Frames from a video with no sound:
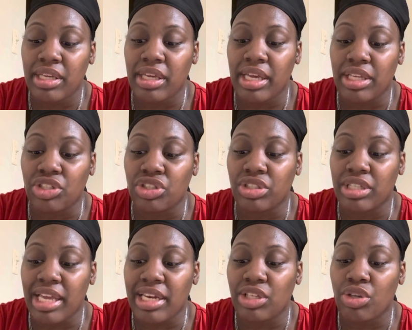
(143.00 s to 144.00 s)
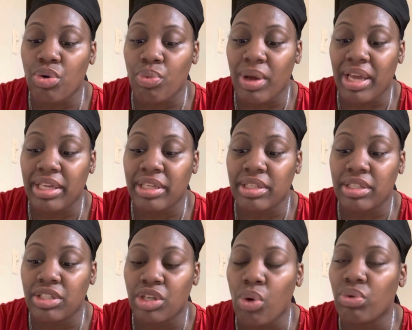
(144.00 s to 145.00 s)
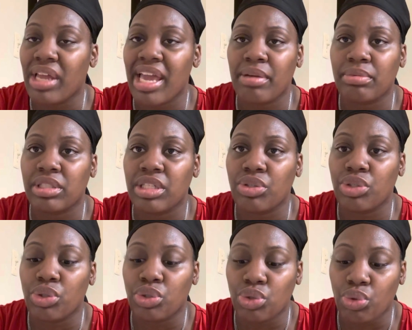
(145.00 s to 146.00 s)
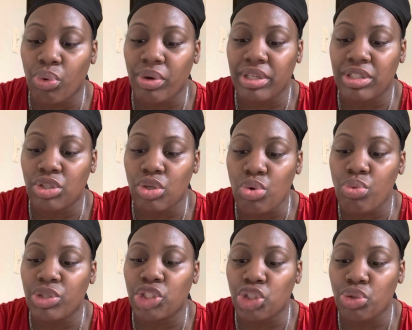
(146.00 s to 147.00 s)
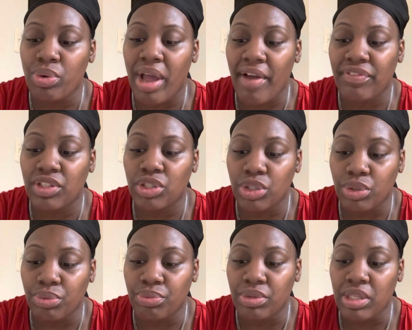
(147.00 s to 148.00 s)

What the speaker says: and just get in your way. Don't let him steal your joy. Do what you have to do.